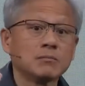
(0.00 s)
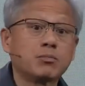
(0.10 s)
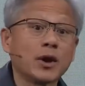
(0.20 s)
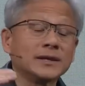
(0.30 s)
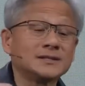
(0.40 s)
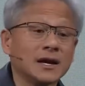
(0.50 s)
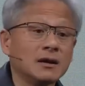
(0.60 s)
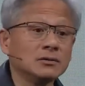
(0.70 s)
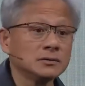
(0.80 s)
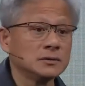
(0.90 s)
break
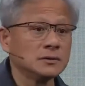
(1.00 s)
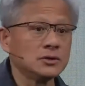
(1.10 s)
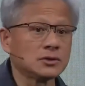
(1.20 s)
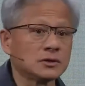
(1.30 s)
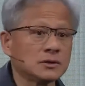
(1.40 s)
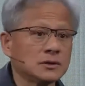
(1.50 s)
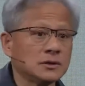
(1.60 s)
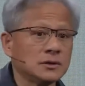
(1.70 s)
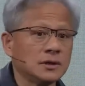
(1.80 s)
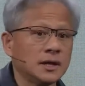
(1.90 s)
down your
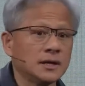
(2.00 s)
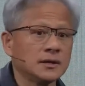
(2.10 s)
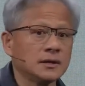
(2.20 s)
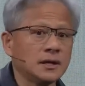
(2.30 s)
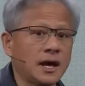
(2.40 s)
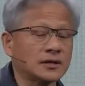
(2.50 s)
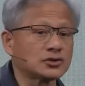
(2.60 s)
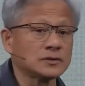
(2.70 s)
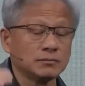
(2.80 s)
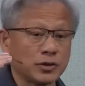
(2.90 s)
uh,
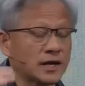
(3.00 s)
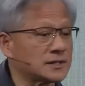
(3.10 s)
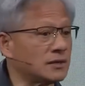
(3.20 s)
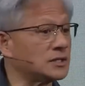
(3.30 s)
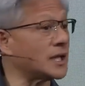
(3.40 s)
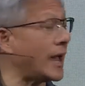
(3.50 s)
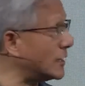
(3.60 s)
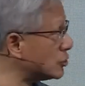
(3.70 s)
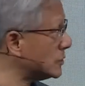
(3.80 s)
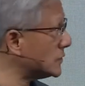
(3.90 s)
action, break it down into
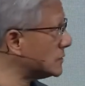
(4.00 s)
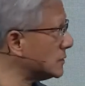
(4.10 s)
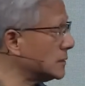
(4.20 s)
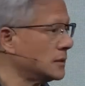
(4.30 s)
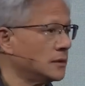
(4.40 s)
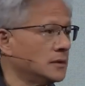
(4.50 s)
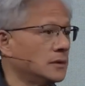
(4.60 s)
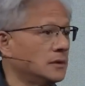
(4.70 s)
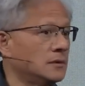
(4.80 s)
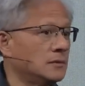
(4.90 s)
actions, mm.
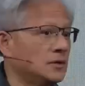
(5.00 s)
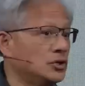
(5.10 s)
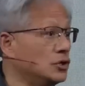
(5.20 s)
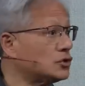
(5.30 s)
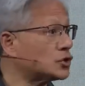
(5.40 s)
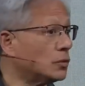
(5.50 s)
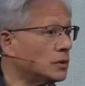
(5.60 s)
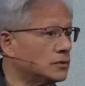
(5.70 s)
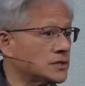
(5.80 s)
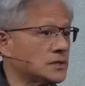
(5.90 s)
use
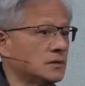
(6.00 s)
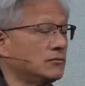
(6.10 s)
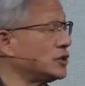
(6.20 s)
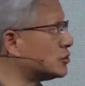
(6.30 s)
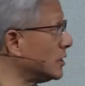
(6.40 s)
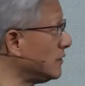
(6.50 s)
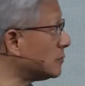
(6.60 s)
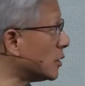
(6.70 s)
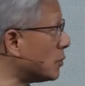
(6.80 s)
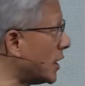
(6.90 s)
tools, retrieve
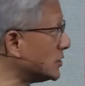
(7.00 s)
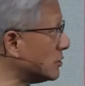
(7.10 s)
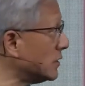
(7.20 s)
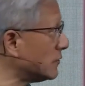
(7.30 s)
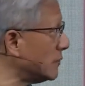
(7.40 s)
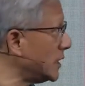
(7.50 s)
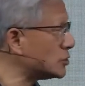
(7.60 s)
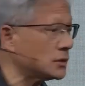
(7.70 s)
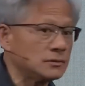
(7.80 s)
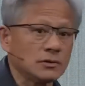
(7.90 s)
proprietary
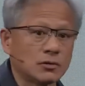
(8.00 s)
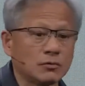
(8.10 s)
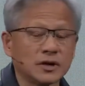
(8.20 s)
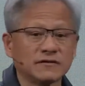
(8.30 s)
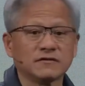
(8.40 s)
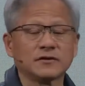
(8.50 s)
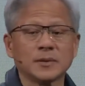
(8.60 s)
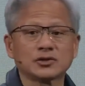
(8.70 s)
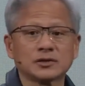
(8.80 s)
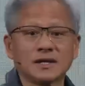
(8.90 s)
information or whatever
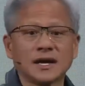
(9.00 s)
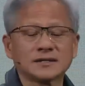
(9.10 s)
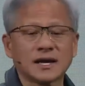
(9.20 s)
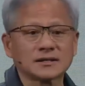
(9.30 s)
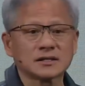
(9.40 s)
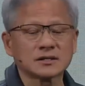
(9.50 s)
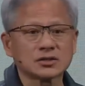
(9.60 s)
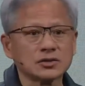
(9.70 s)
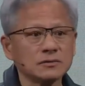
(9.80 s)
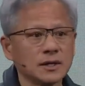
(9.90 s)
information it has access
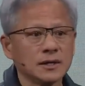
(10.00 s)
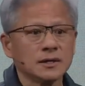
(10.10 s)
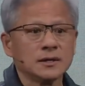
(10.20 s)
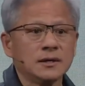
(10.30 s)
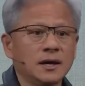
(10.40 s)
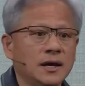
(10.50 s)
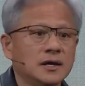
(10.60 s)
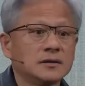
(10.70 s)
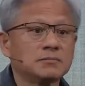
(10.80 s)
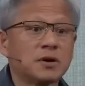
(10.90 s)
to, mm.
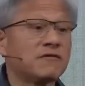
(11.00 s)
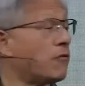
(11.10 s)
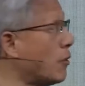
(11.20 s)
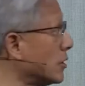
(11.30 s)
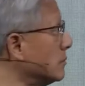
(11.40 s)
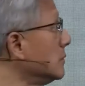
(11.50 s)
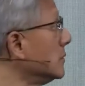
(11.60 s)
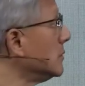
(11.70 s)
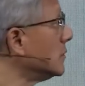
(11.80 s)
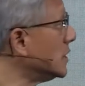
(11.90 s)
and perform
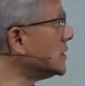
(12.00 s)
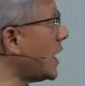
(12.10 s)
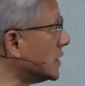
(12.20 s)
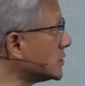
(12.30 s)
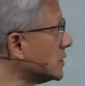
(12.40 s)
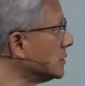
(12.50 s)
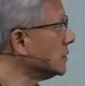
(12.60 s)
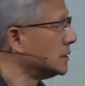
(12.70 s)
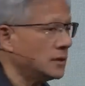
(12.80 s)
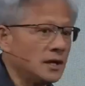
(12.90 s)
the task
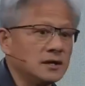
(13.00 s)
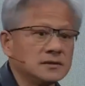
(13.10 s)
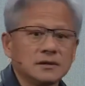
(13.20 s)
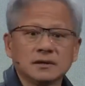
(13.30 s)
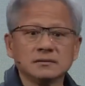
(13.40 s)
and